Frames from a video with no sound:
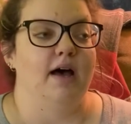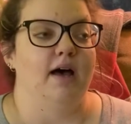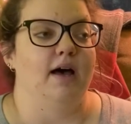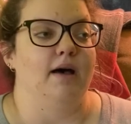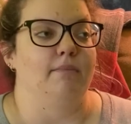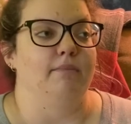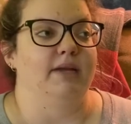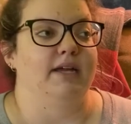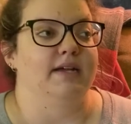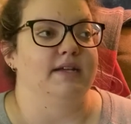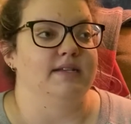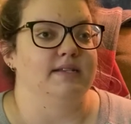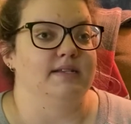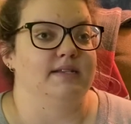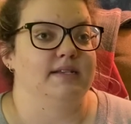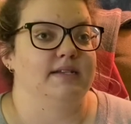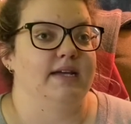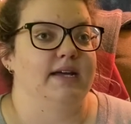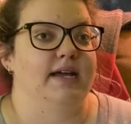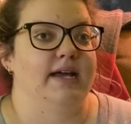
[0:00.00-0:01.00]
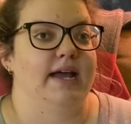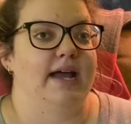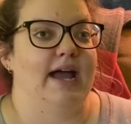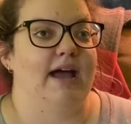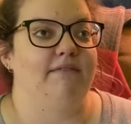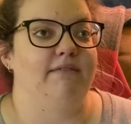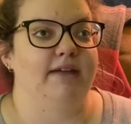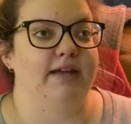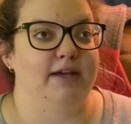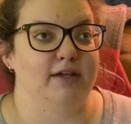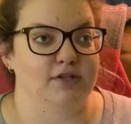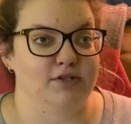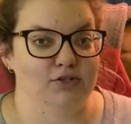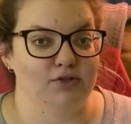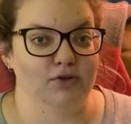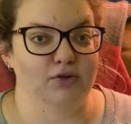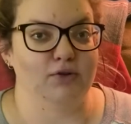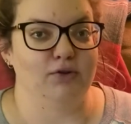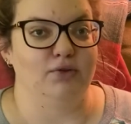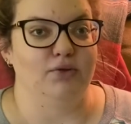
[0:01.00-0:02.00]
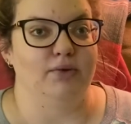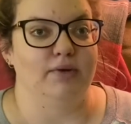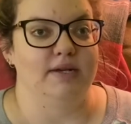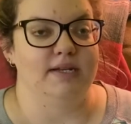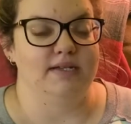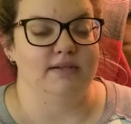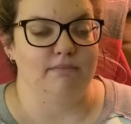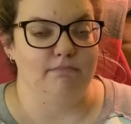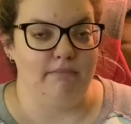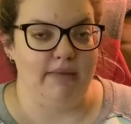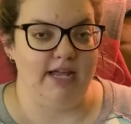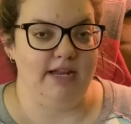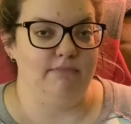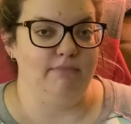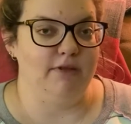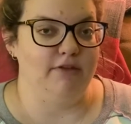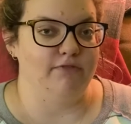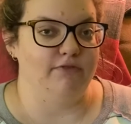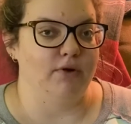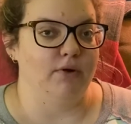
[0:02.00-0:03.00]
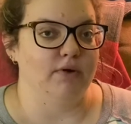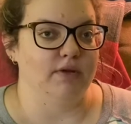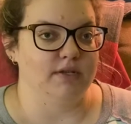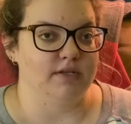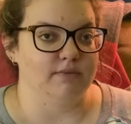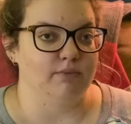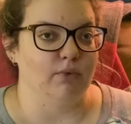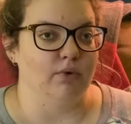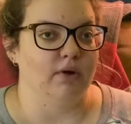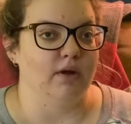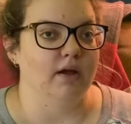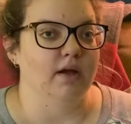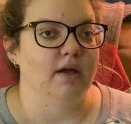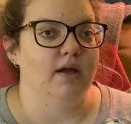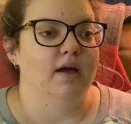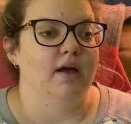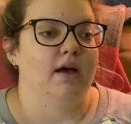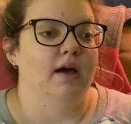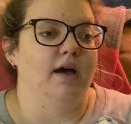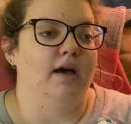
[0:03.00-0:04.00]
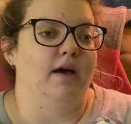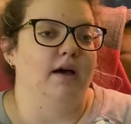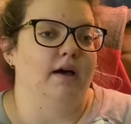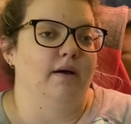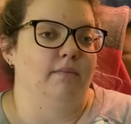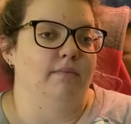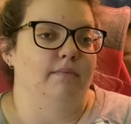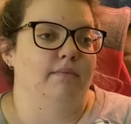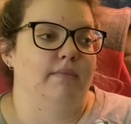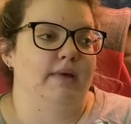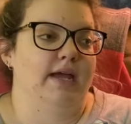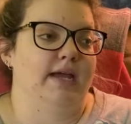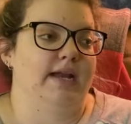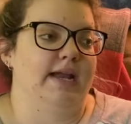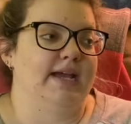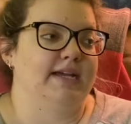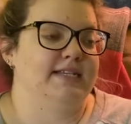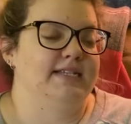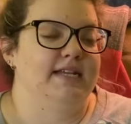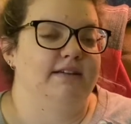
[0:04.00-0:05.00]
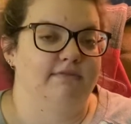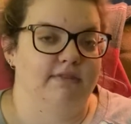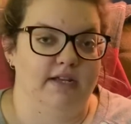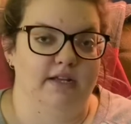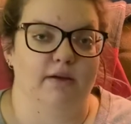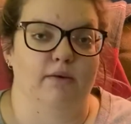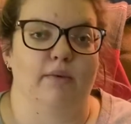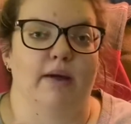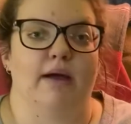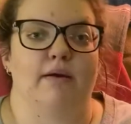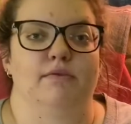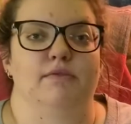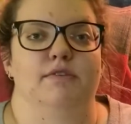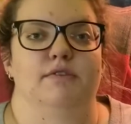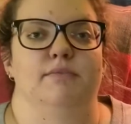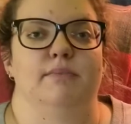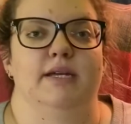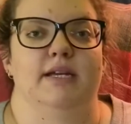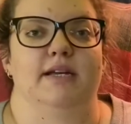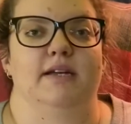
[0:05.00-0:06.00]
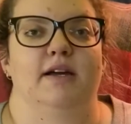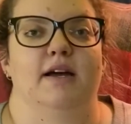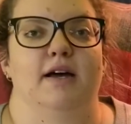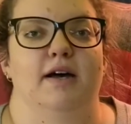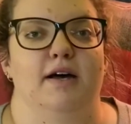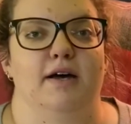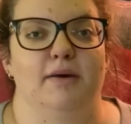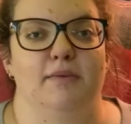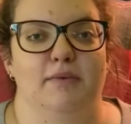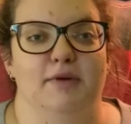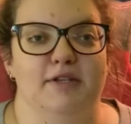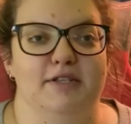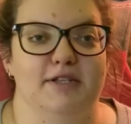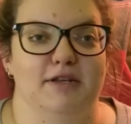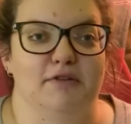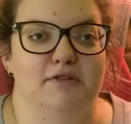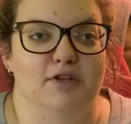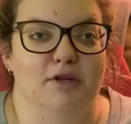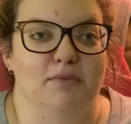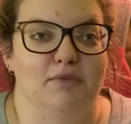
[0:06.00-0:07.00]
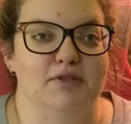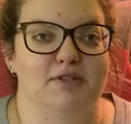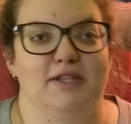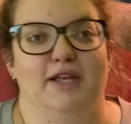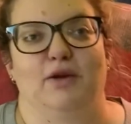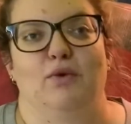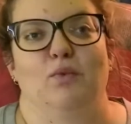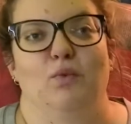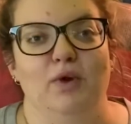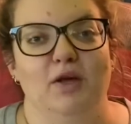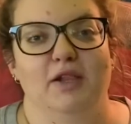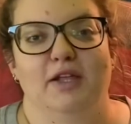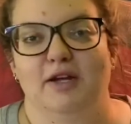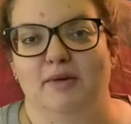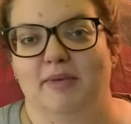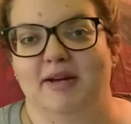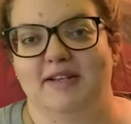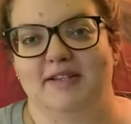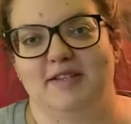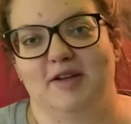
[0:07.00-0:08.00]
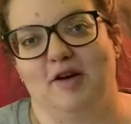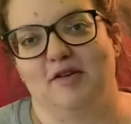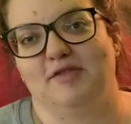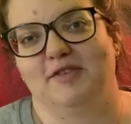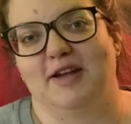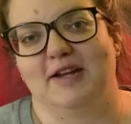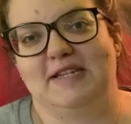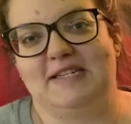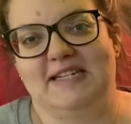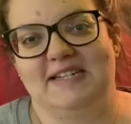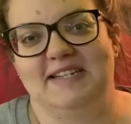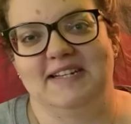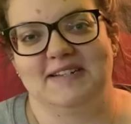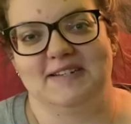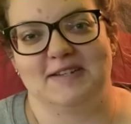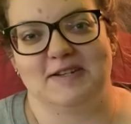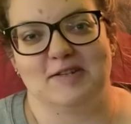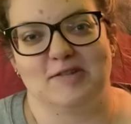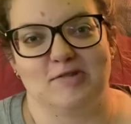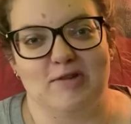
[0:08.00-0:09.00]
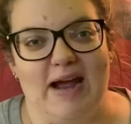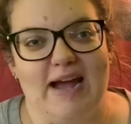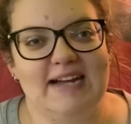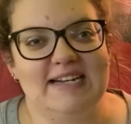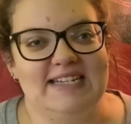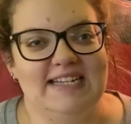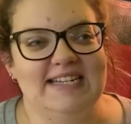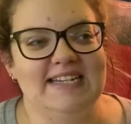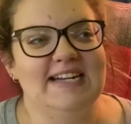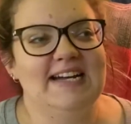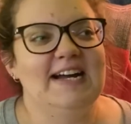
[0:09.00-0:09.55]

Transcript: because having external noise made me focus more and activity around me. So it was almost like willing myself not to get distracted.